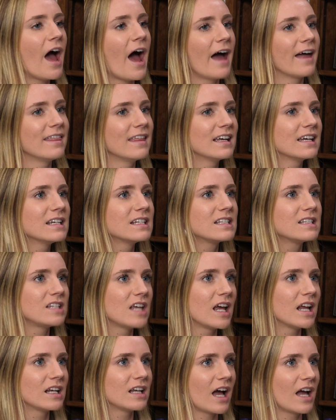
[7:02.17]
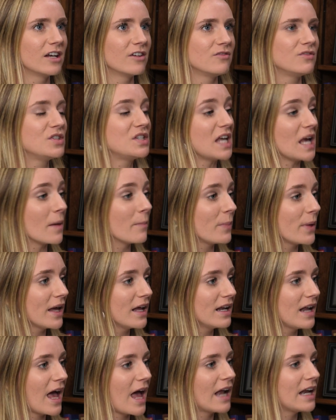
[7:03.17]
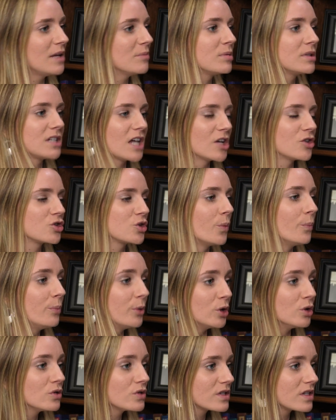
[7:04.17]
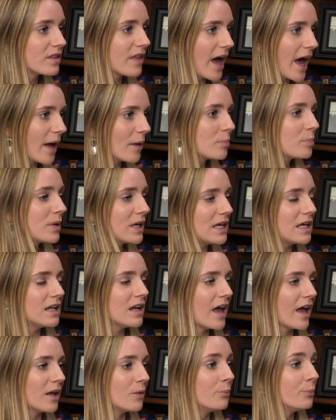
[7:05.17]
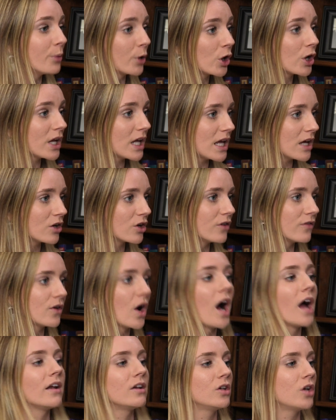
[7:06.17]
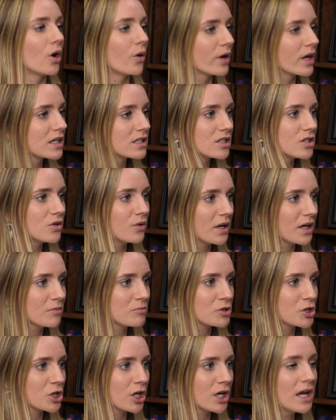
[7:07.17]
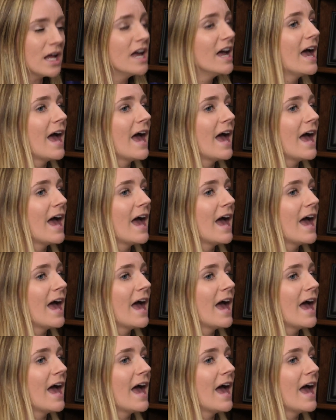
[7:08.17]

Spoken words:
I think it did kind of dampen any potential boost that Pete and Bernie could have gotten going into New Hampshire.